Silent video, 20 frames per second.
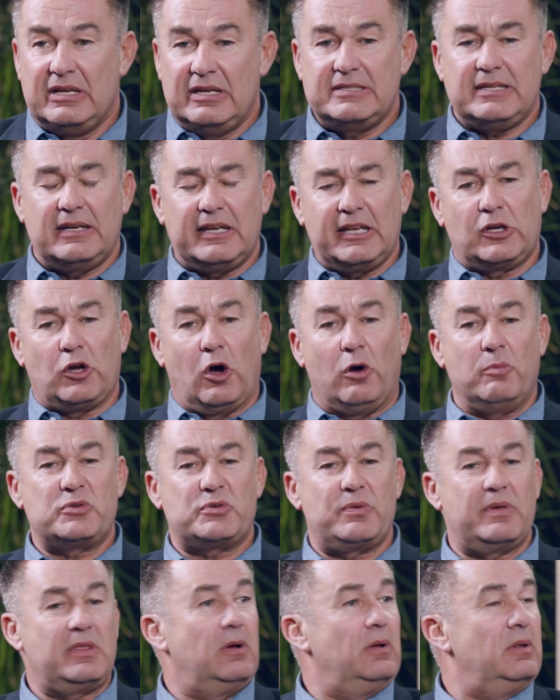It's that it
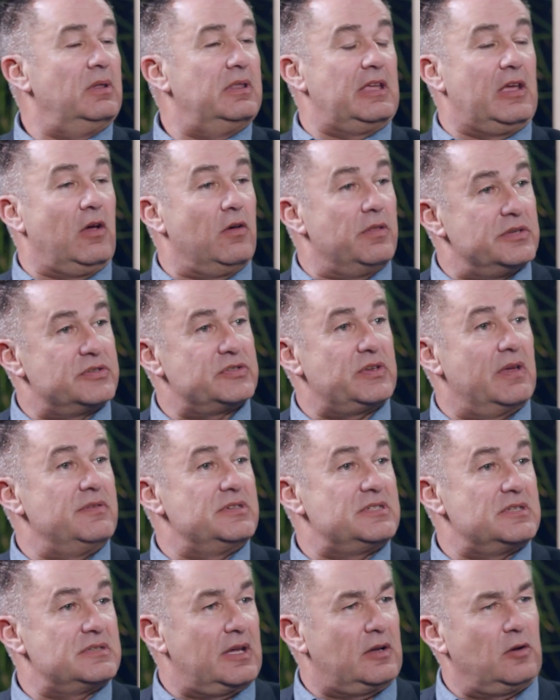comes with all the other
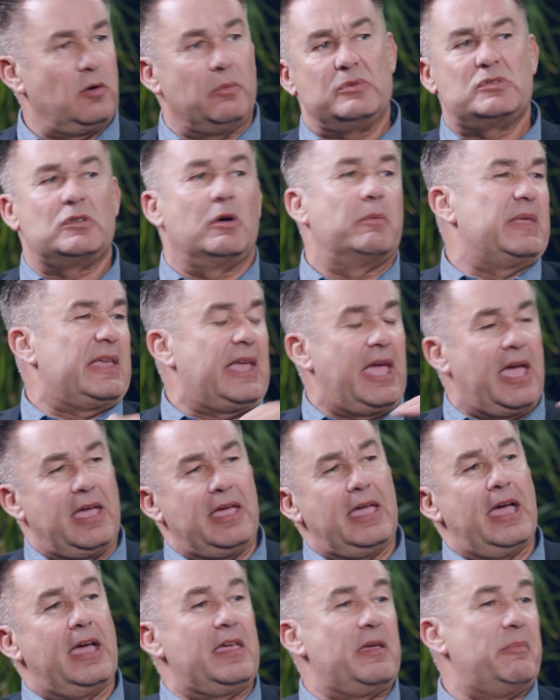services that come top, the
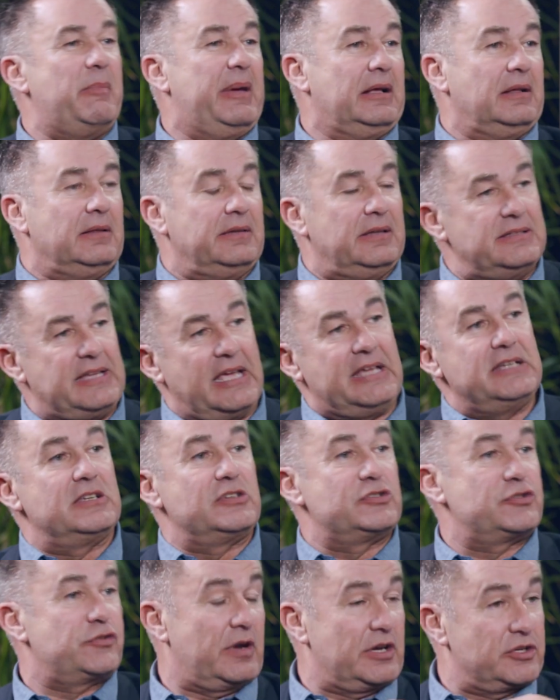AI, ML, the
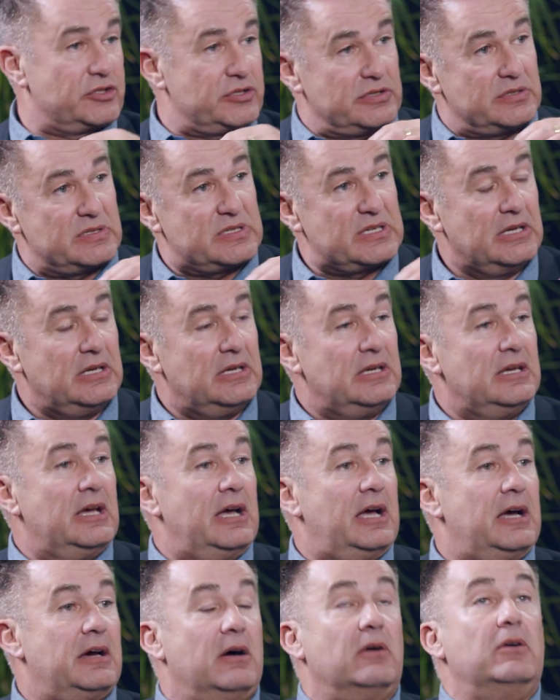data structures,
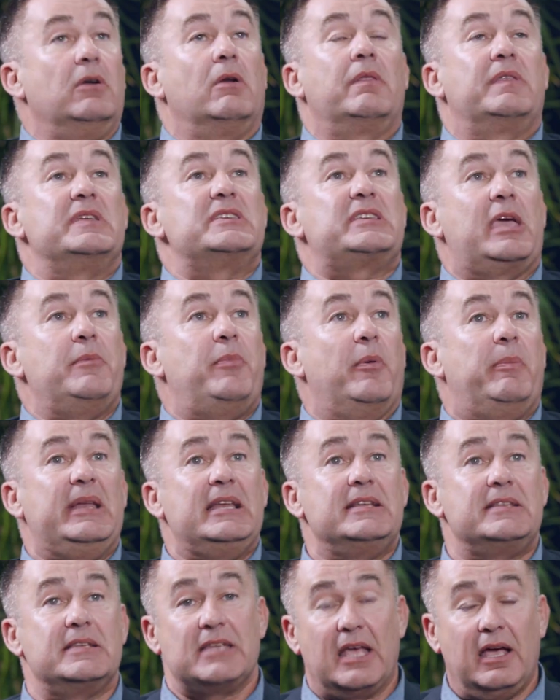uh, and all of these
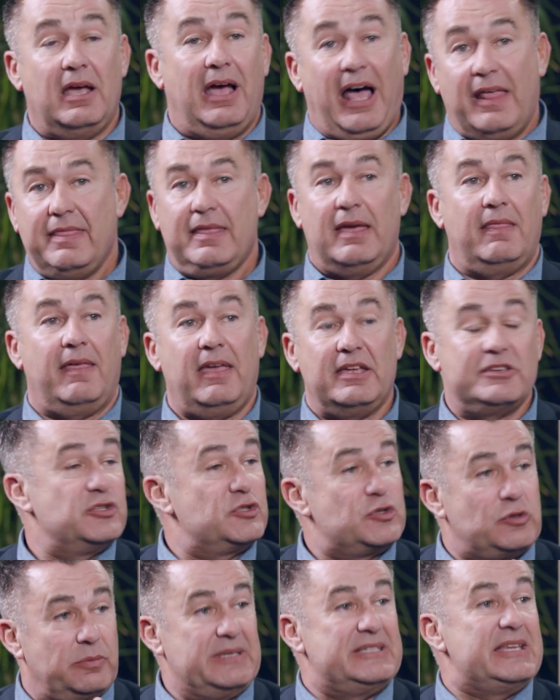capabilities, and they're there
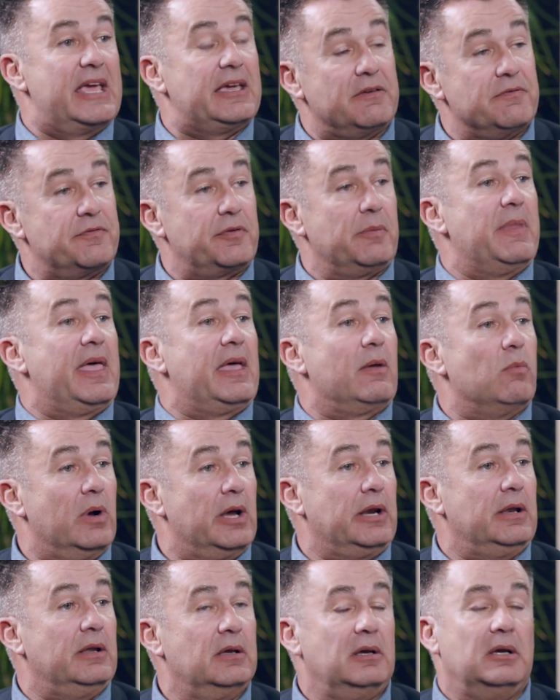just to be taken from day
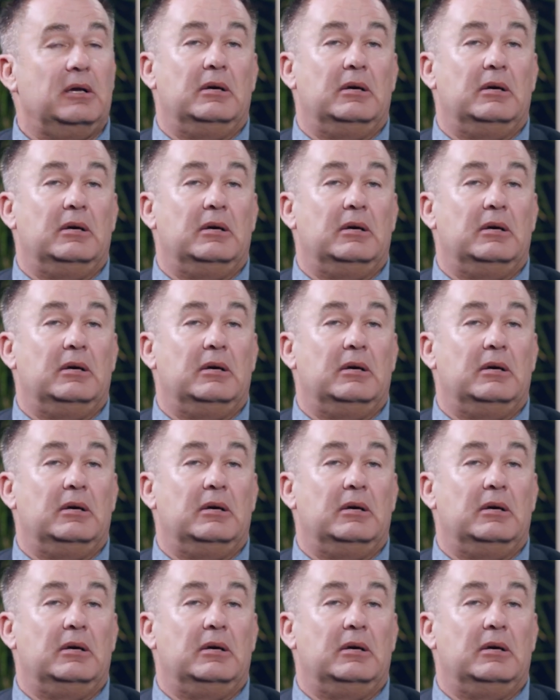one.